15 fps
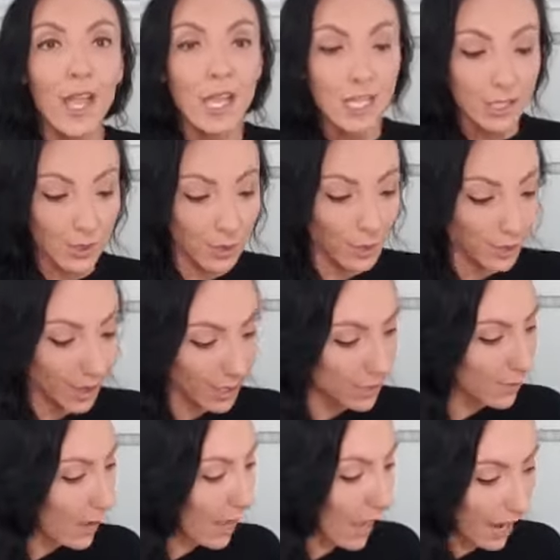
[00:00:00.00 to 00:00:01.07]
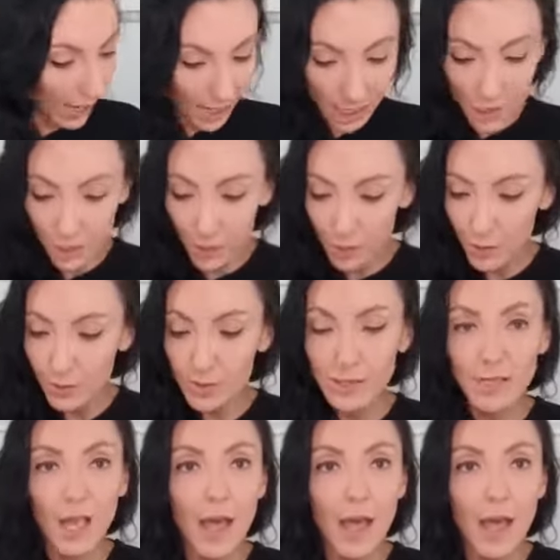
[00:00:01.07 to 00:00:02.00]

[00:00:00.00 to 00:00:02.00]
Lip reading: So that's why I like to use